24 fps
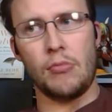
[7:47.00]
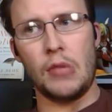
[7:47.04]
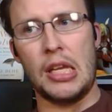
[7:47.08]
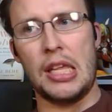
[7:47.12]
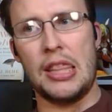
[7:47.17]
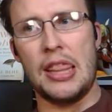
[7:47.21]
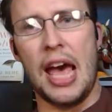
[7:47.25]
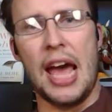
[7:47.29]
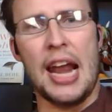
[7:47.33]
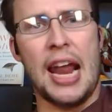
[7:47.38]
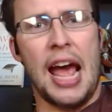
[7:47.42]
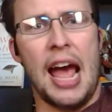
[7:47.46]

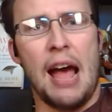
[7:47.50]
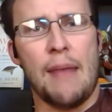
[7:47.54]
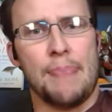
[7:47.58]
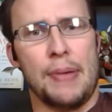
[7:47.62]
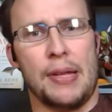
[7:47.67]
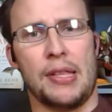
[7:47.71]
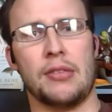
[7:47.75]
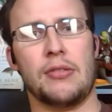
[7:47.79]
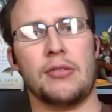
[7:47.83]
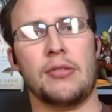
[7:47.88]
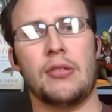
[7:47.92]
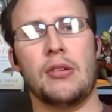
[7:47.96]
That
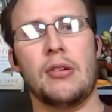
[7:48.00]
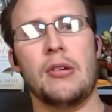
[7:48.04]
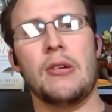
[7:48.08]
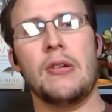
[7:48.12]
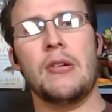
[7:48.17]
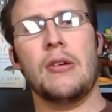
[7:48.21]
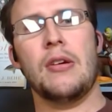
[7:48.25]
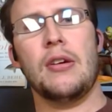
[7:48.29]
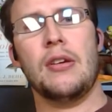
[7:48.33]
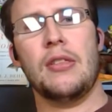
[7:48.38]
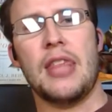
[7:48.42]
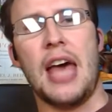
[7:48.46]
happens.
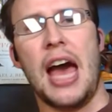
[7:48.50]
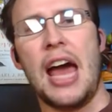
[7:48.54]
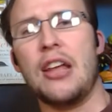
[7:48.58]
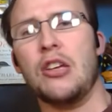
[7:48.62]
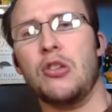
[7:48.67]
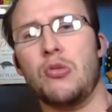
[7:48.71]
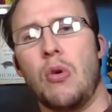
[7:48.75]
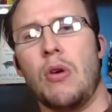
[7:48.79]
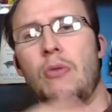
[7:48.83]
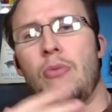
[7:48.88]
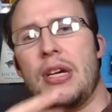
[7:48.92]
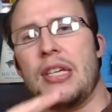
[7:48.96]
That is
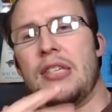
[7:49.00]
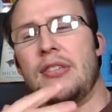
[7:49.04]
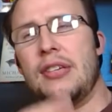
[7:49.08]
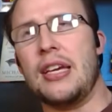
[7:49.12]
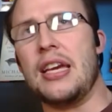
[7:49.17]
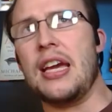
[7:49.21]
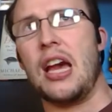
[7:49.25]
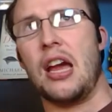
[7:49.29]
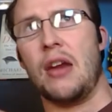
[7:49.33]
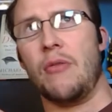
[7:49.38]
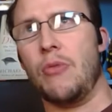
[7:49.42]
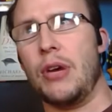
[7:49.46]
what we
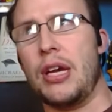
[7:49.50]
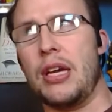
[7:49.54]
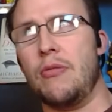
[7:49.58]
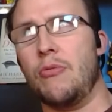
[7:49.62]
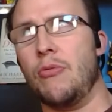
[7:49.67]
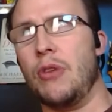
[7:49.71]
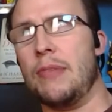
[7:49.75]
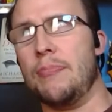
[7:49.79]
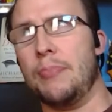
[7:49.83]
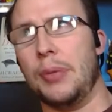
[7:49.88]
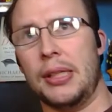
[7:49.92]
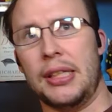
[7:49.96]
see, and
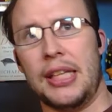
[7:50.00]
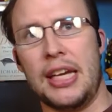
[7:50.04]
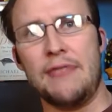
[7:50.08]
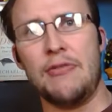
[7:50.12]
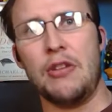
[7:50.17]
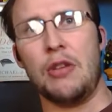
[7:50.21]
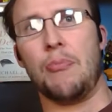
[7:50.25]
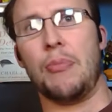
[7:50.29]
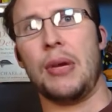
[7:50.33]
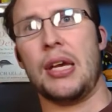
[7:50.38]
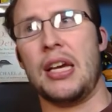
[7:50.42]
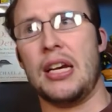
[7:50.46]
we believe
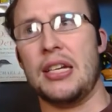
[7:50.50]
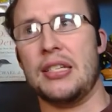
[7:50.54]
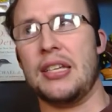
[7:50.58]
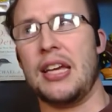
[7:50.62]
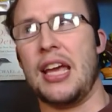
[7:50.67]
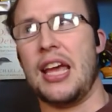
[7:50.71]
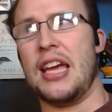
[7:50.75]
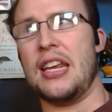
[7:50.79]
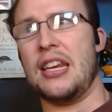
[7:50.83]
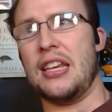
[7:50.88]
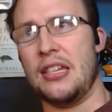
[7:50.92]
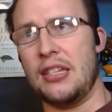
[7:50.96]
it because
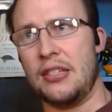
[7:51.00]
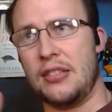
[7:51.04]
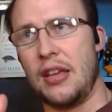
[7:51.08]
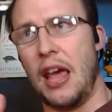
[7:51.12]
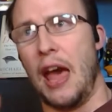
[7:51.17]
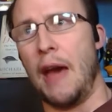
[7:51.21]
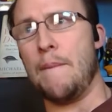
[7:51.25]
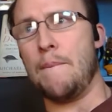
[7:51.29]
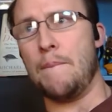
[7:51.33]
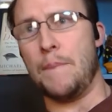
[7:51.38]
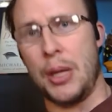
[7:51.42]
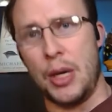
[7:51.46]
it is
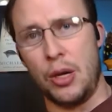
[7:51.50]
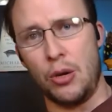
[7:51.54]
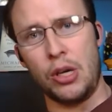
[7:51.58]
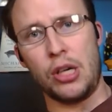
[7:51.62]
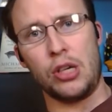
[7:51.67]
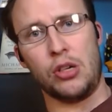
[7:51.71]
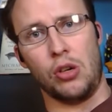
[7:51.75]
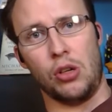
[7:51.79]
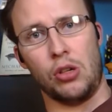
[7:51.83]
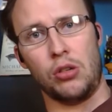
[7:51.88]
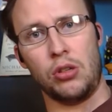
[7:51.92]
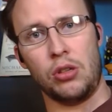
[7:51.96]

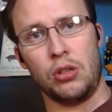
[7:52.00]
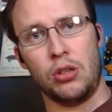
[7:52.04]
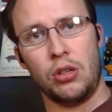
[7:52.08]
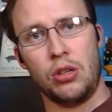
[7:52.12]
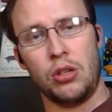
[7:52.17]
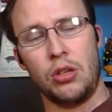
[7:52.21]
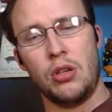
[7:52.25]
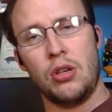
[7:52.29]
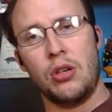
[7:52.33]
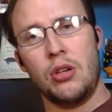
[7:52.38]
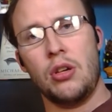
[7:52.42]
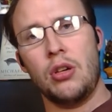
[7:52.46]
empirical.
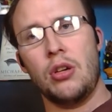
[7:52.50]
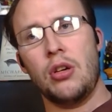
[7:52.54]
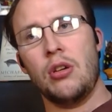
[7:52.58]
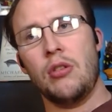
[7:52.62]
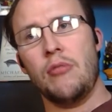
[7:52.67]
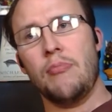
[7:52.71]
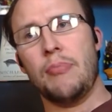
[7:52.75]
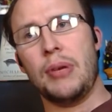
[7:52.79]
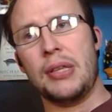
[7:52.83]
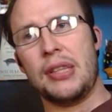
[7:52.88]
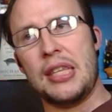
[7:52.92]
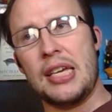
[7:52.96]

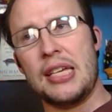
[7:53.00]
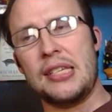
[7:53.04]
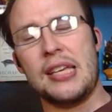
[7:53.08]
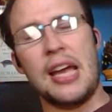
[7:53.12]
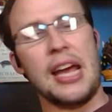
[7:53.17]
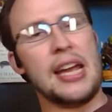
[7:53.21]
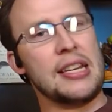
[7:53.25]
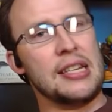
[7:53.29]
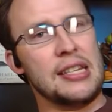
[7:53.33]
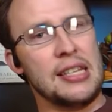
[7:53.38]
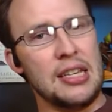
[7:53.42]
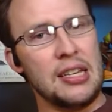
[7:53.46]
But this
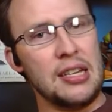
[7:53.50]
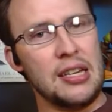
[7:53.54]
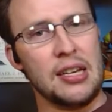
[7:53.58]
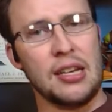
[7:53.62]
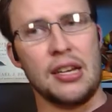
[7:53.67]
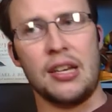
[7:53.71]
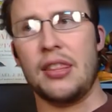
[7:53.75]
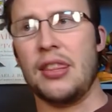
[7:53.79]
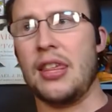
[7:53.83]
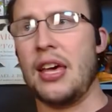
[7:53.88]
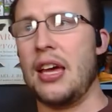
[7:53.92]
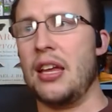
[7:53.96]

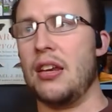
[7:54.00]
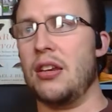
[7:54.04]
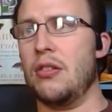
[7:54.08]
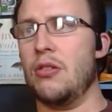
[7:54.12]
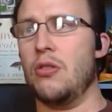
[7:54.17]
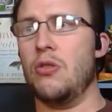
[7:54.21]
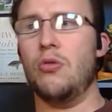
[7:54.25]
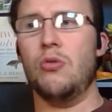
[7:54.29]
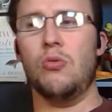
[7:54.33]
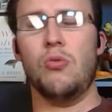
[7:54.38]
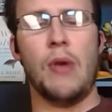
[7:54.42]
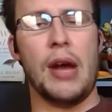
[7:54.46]
idea that
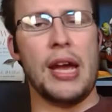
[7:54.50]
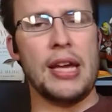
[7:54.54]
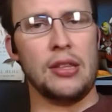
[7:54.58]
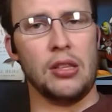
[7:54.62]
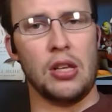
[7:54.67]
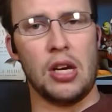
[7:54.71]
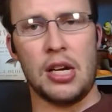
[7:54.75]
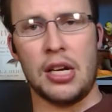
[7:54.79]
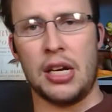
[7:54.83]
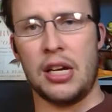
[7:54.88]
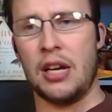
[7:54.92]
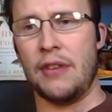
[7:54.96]
you wait
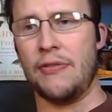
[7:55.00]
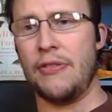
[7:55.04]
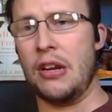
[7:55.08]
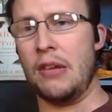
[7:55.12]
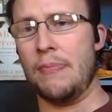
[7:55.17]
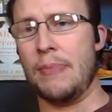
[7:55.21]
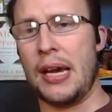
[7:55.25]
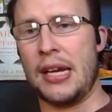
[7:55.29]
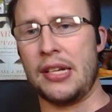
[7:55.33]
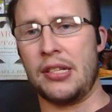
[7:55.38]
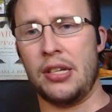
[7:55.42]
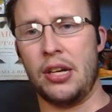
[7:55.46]
long enough and a
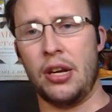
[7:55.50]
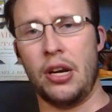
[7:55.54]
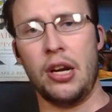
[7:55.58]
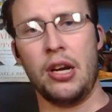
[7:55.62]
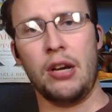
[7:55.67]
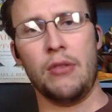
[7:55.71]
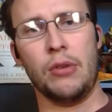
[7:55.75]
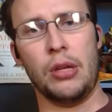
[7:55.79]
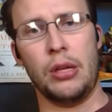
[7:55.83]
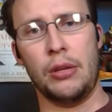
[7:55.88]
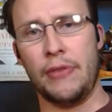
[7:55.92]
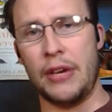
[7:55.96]
bacteria
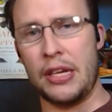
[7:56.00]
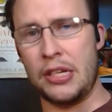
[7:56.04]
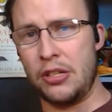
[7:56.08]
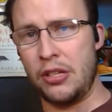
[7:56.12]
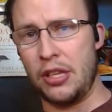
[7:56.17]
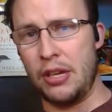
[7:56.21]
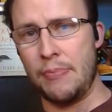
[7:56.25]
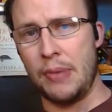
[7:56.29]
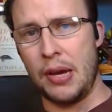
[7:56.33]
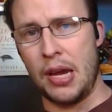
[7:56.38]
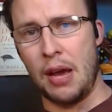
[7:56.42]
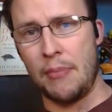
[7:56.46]
will
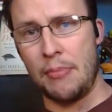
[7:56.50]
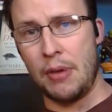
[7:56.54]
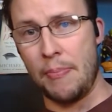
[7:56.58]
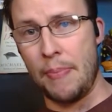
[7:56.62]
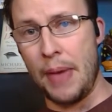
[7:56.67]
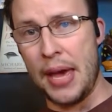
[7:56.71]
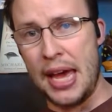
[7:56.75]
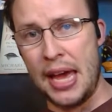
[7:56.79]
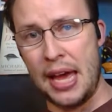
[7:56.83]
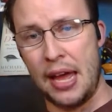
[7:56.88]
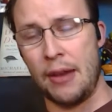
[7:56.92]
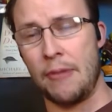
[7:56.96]
eventually become a
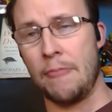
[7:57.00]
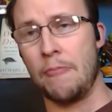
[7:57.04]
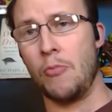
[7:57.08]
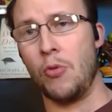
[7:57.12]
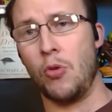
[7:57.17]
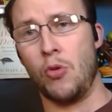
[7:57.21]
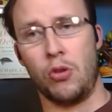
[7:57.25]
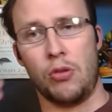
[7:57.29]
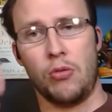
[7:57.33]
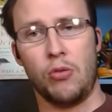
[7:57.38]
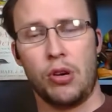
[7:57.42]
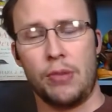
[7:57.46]
man,
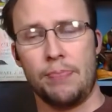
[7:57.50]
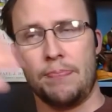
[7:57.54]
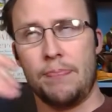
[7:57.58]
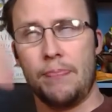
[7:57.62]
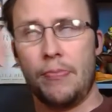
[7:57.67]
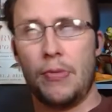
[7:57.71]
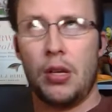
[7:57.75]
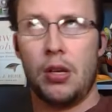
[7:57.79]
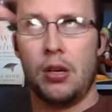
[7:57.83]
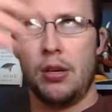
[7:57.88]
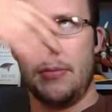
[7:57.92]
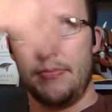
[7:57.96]
or
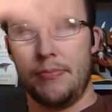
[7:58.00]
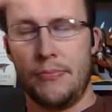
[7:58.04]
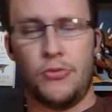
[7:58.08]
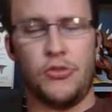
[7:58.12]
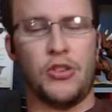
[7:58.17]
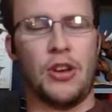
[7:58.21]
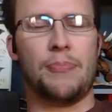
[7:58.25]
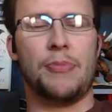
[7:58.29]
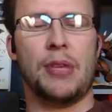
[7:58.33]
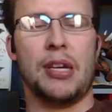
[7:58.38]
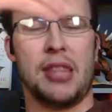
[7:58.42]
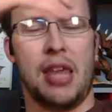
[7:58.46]

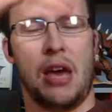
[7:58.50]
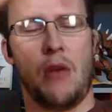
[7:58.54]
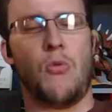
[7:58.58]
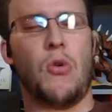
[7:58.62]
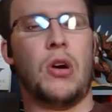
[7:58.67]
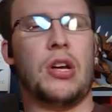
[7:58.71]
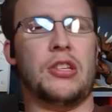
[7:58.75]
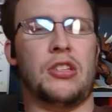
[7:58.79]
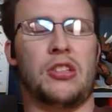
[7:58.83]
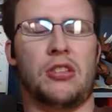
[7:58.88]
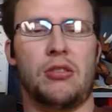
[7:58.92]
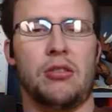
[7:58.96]
something that
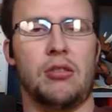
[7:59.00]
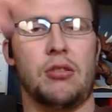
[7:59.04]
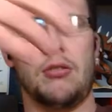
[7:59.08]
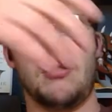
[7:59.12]
was